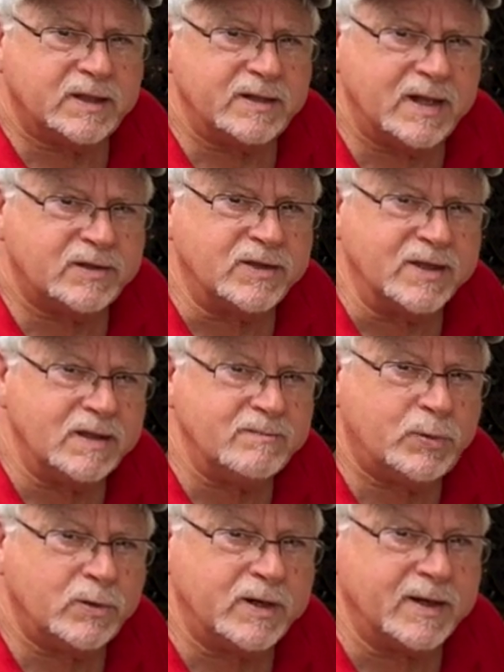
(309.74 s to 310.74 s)
connect the
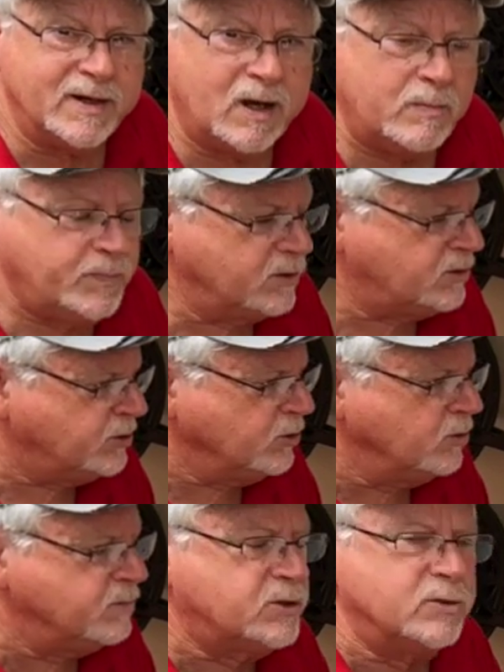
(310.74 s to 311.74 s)
input and output
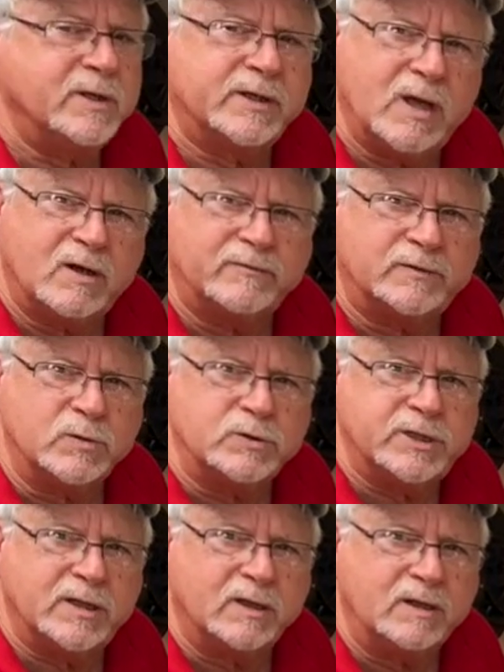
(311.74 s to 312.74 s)
tubes to the counterflow
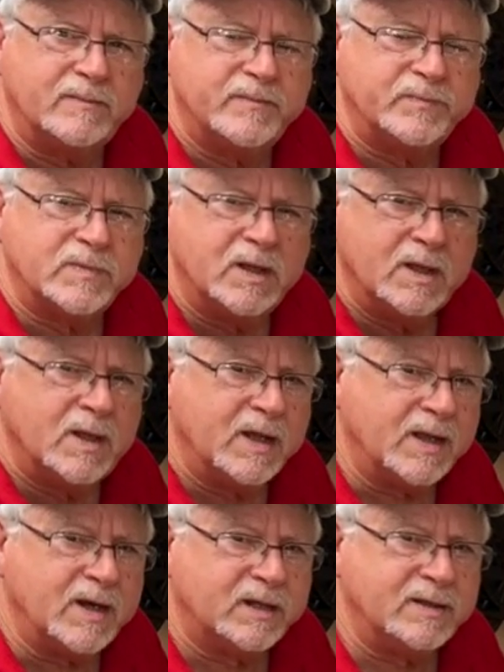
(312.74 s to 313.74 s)
chiller,
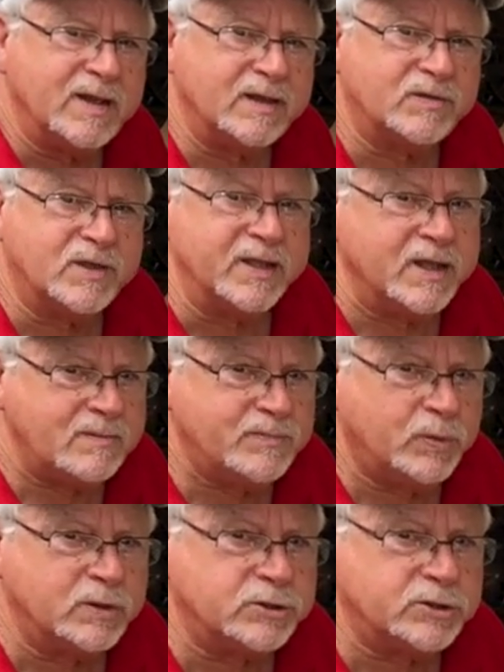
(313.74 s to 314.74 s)
and I connect the
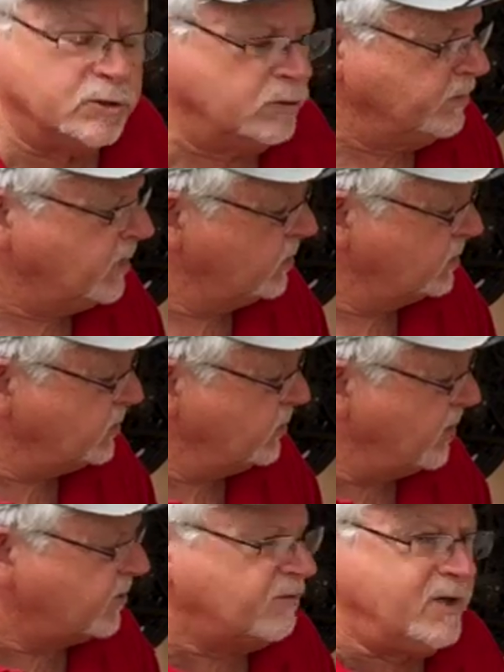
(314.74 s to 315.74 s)
input tube to
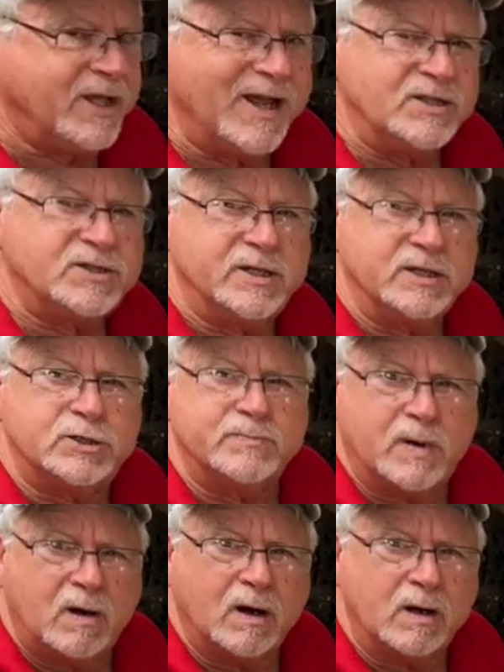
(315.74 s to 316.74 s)
the 3/8 inch
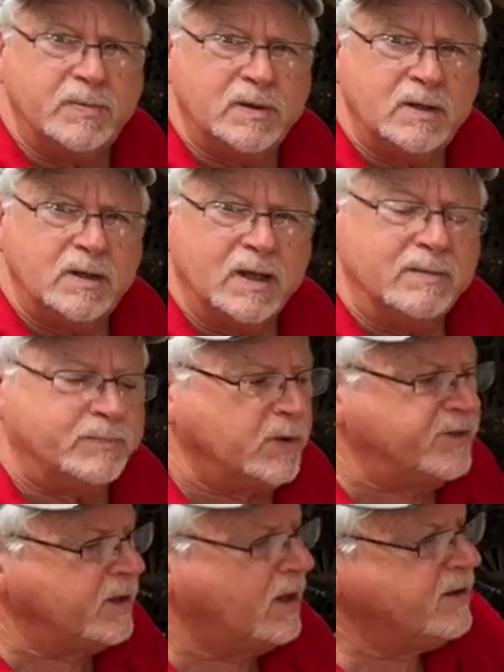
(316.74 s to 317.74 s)
barb and
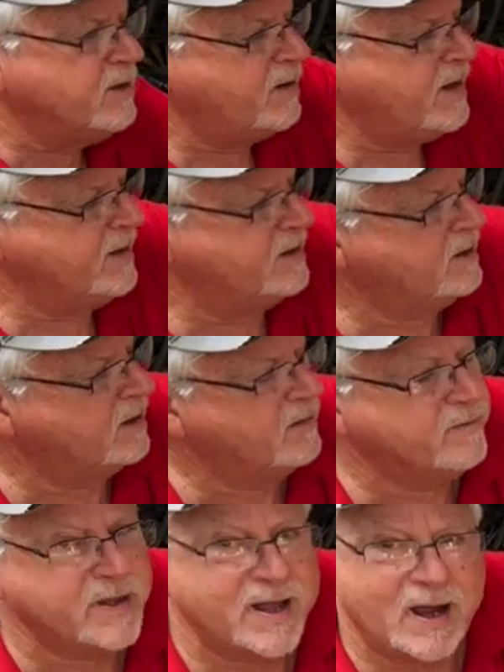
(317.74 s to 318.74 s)
put the other end of the